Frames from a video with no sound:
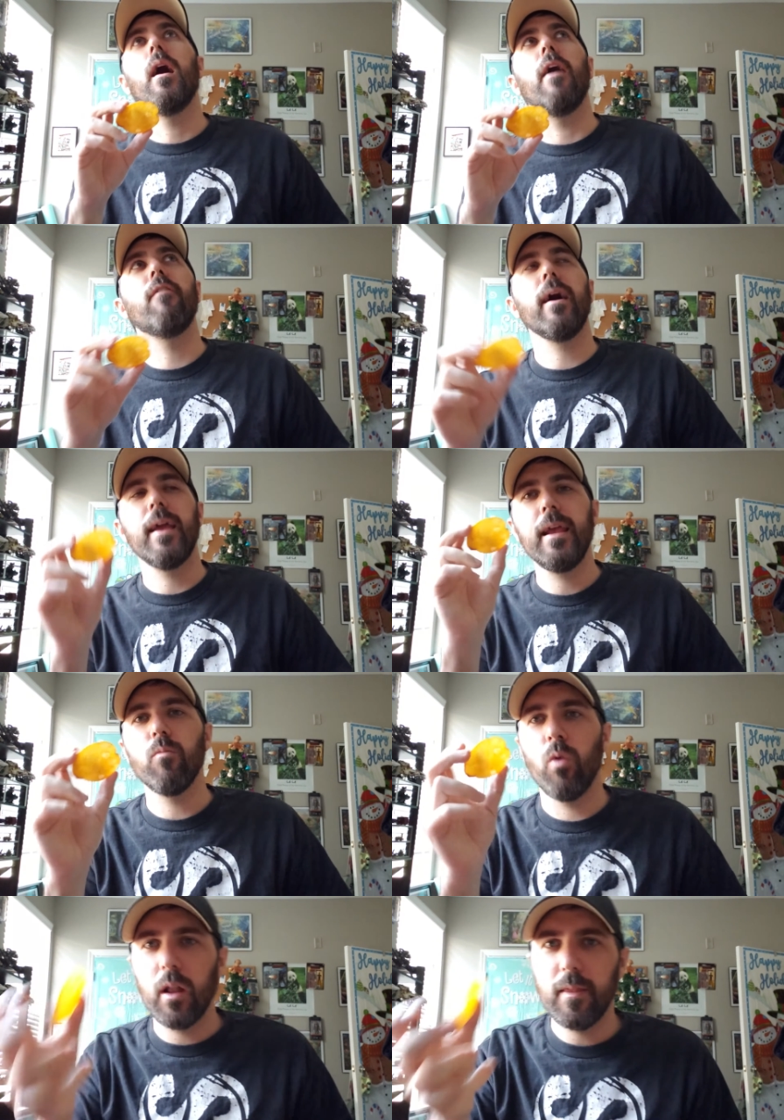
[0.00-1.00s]
If I eat
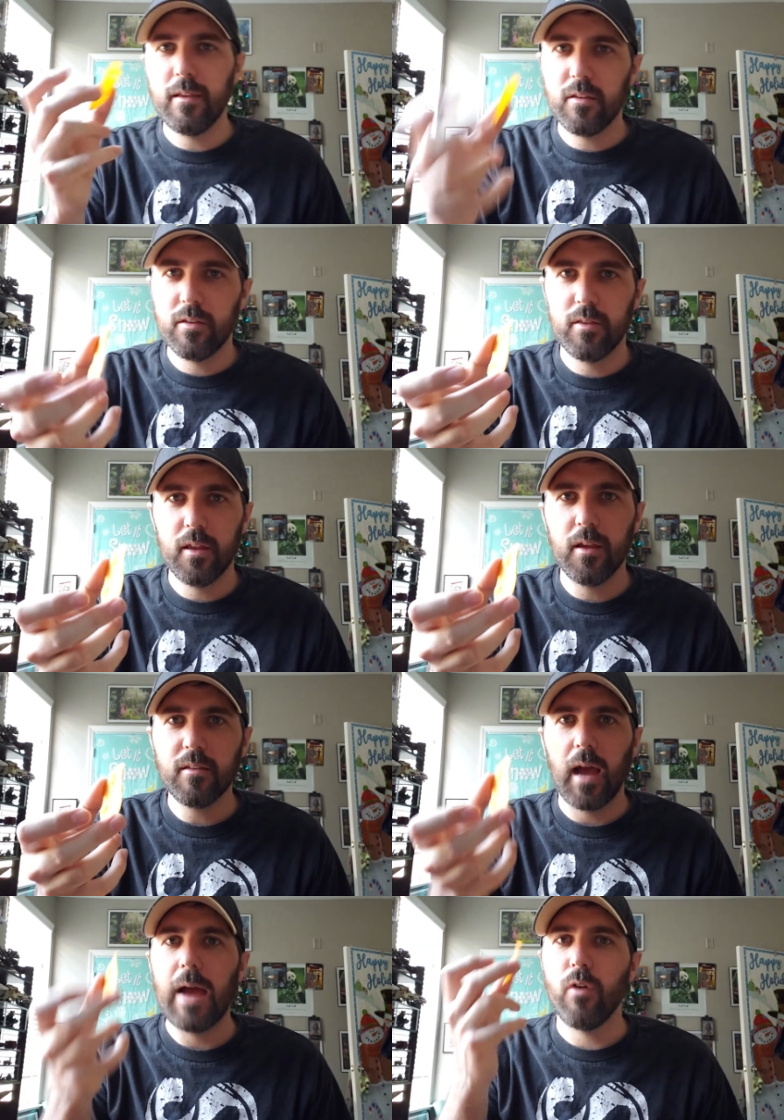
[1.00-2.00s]
one of these things,
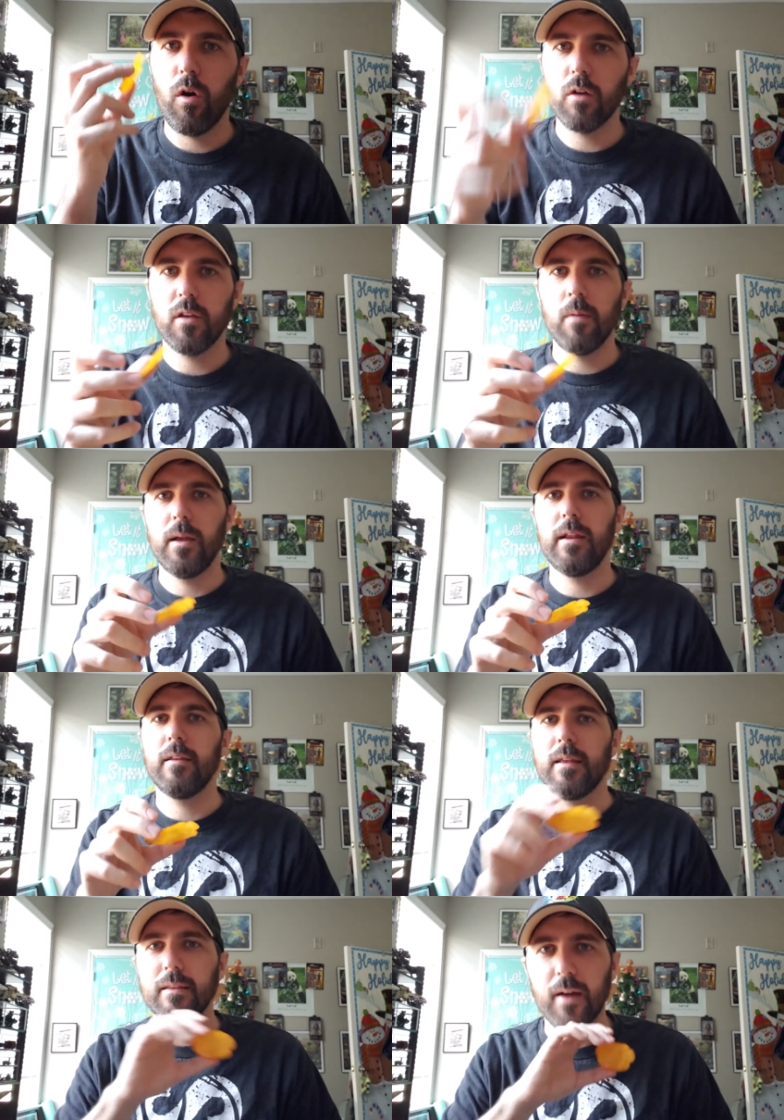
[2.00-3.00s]
I have a hard time eating
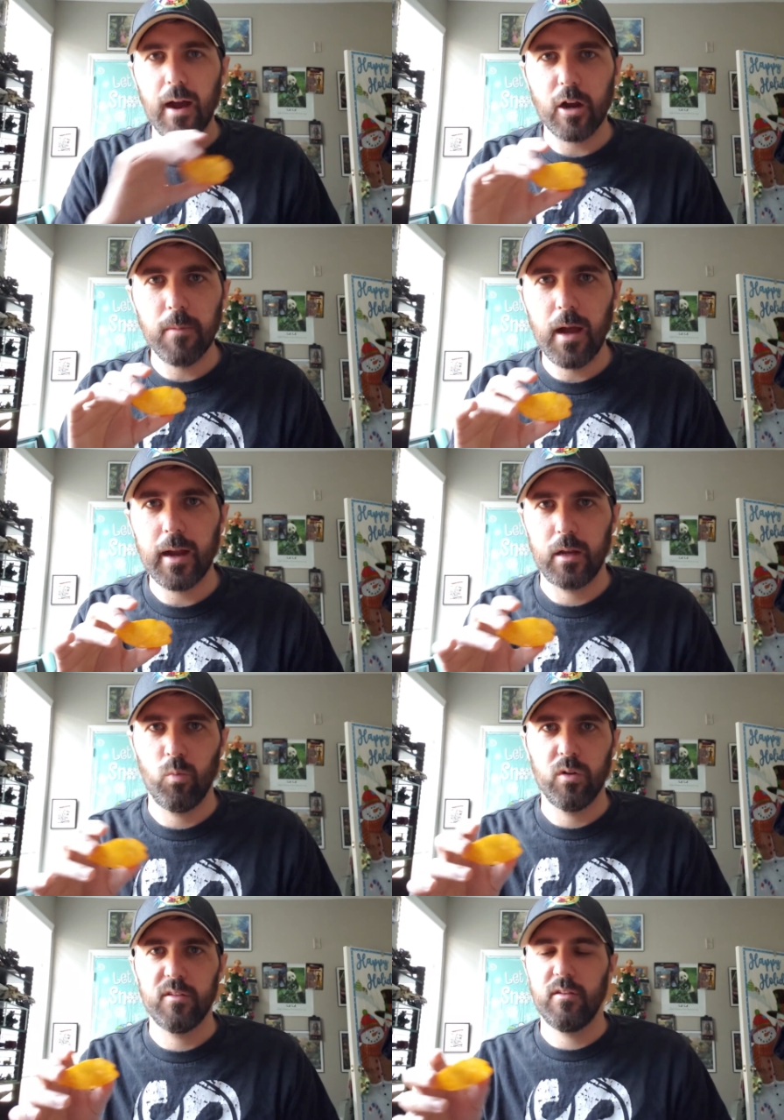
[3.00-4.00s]
the entire bag in
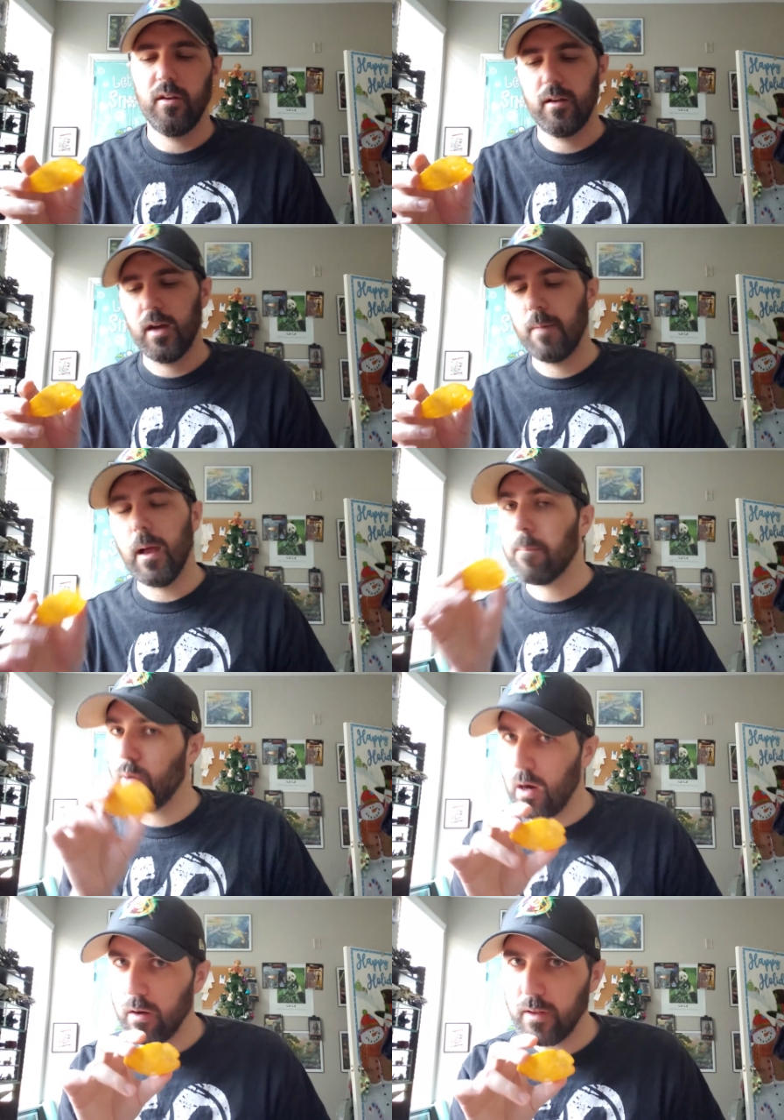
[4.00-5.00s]
one sitting. I'm not
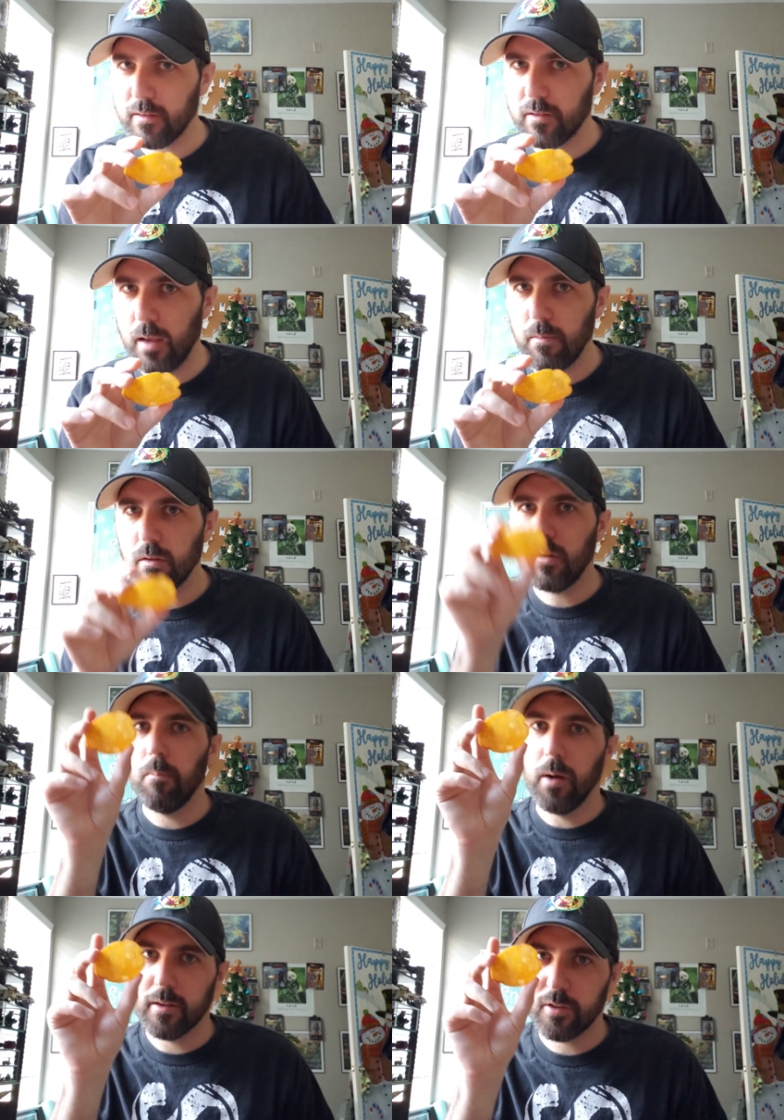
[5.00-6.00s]
proud of that statement,
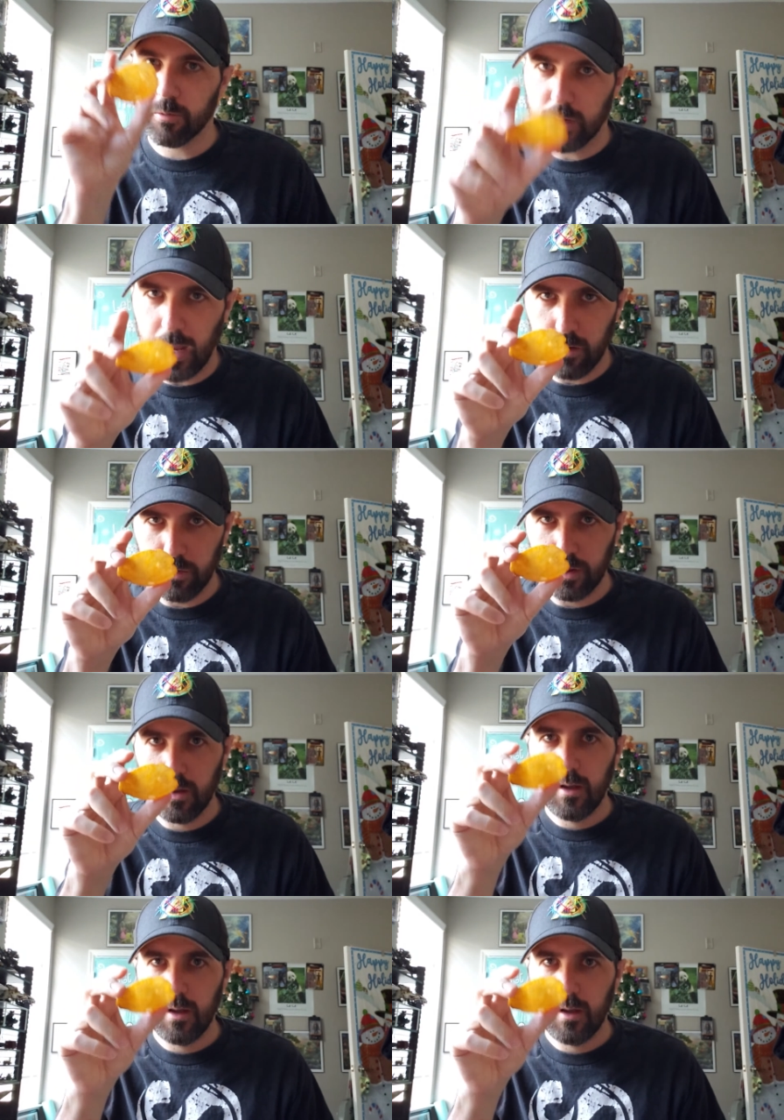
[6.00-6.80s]
but it's the reality.